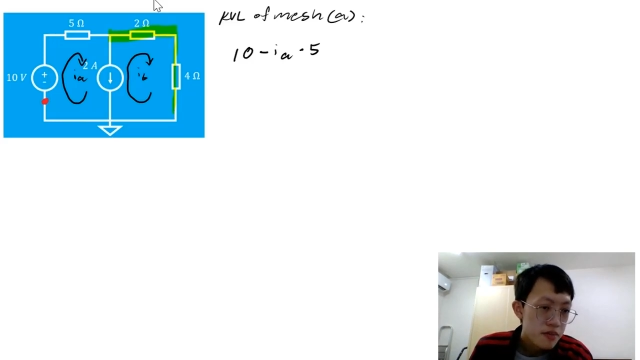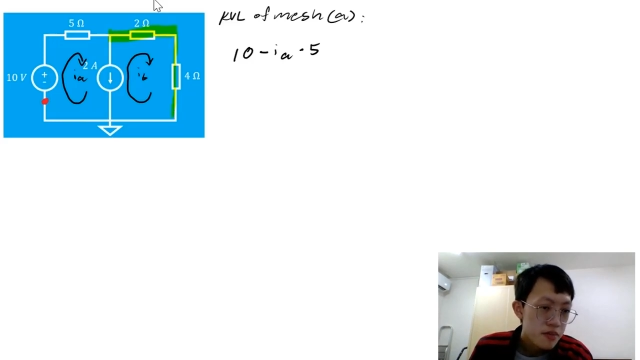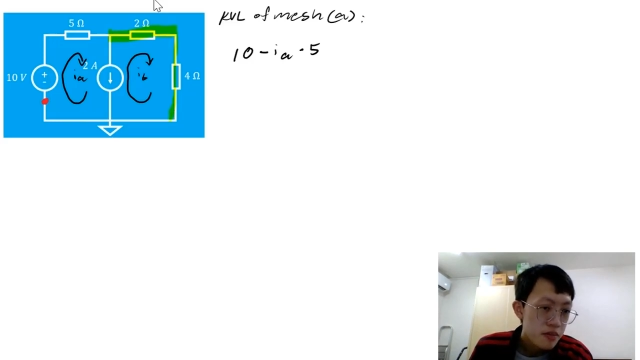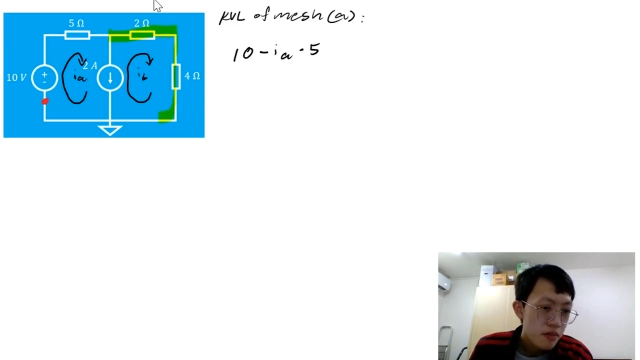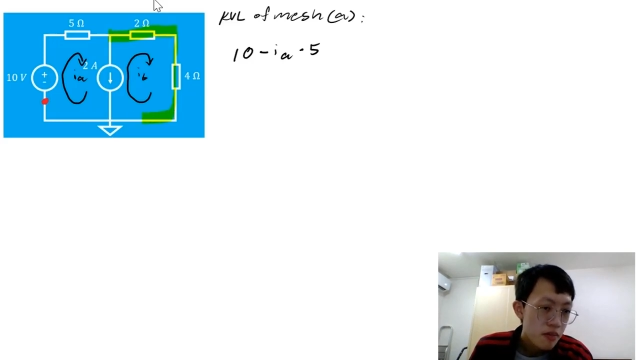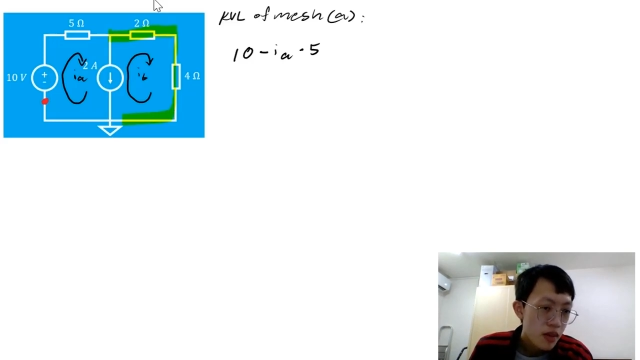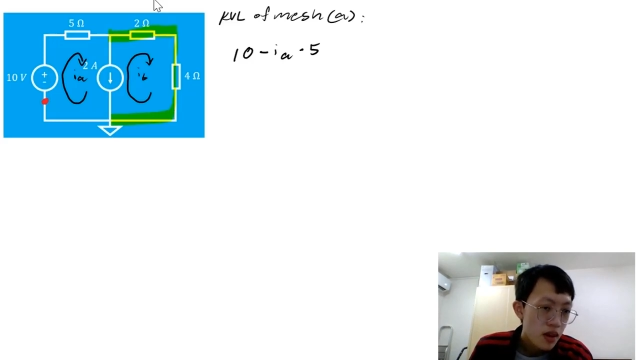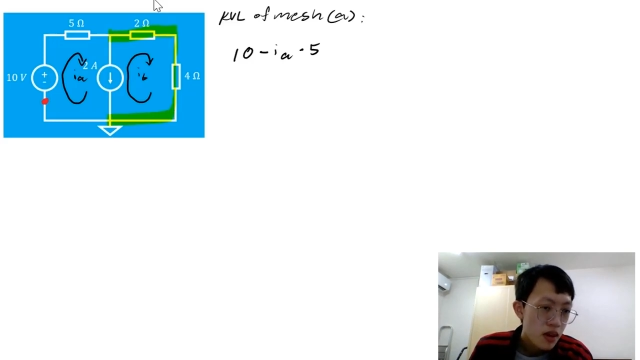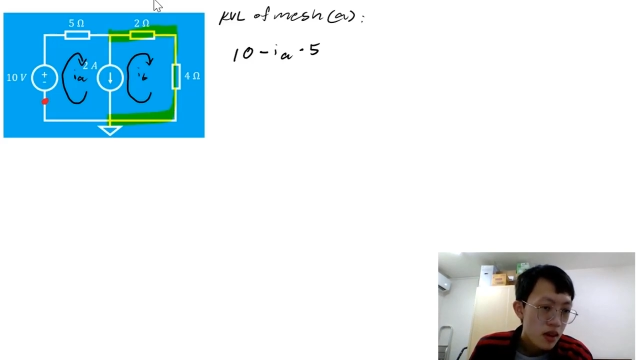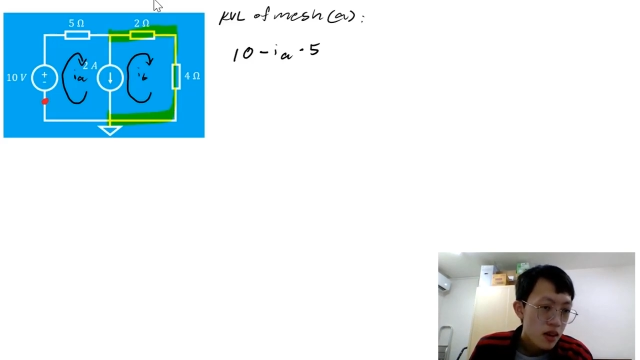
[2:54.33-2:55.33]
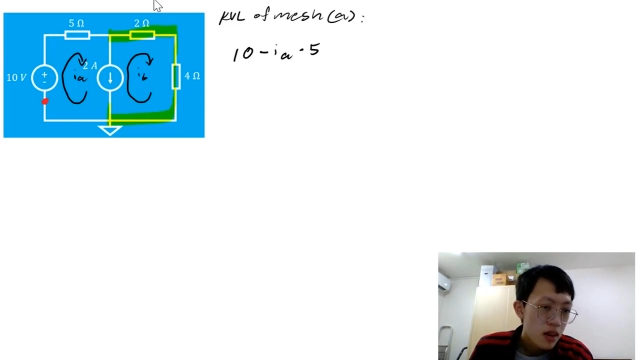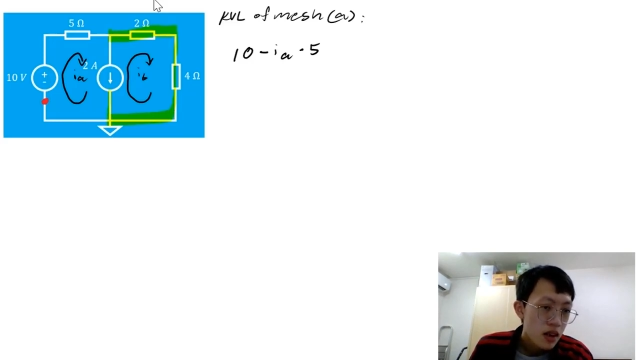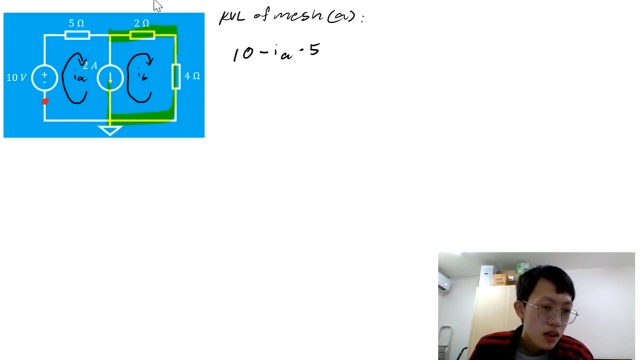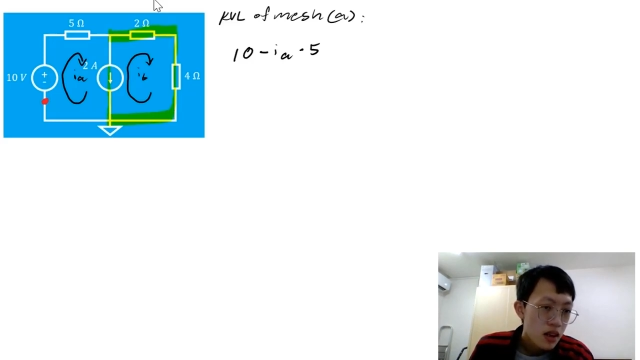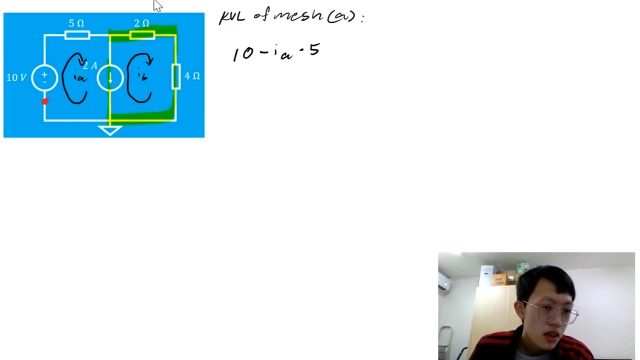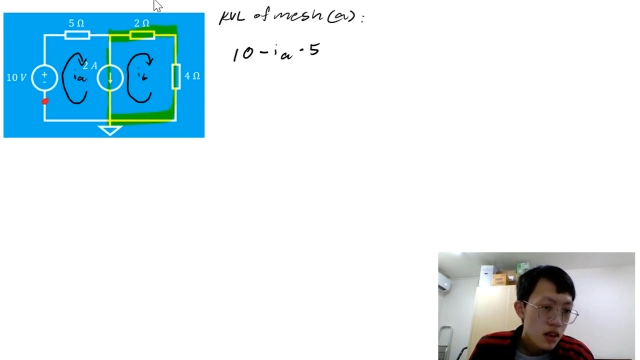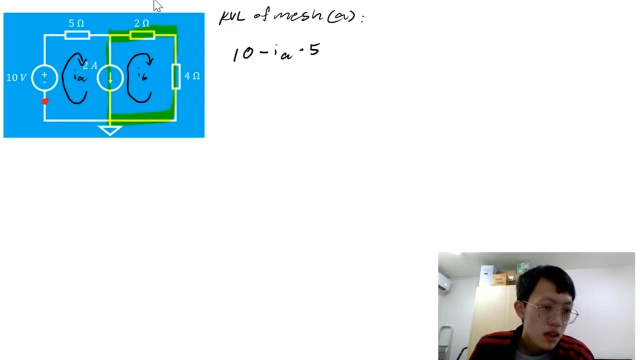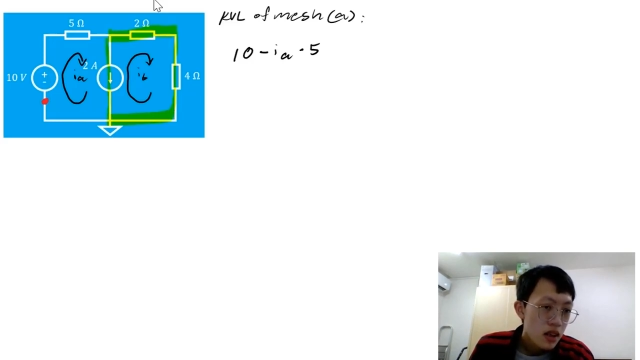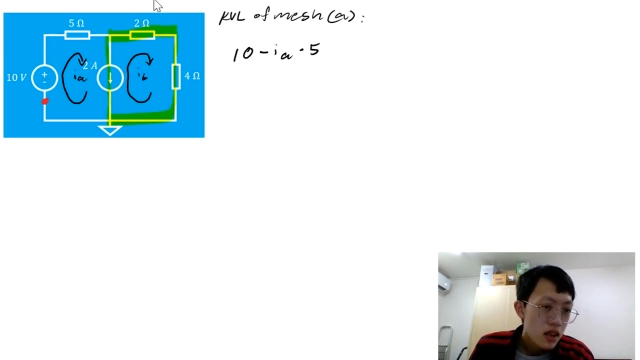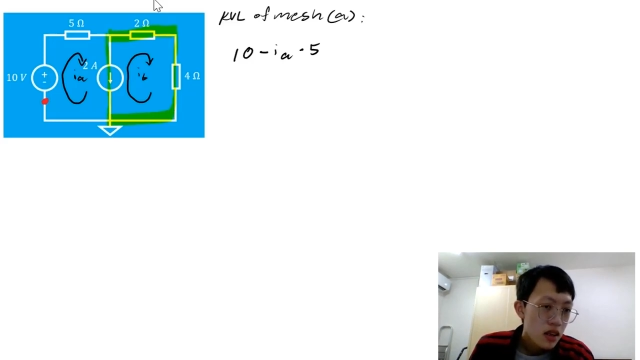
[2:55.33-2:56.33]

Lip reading: (no one is talking)